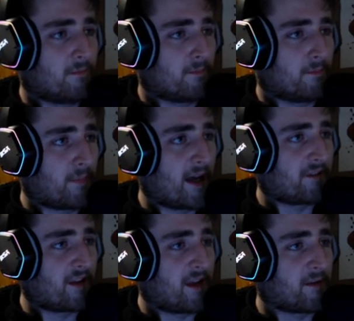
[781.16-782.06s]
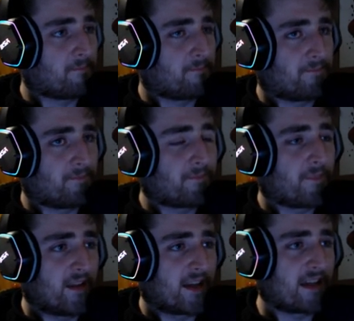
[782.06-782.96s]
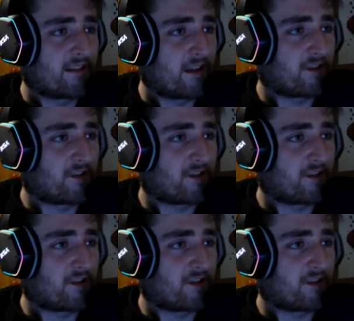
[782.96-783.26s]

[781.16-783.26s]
Bye, Sam. I guess I just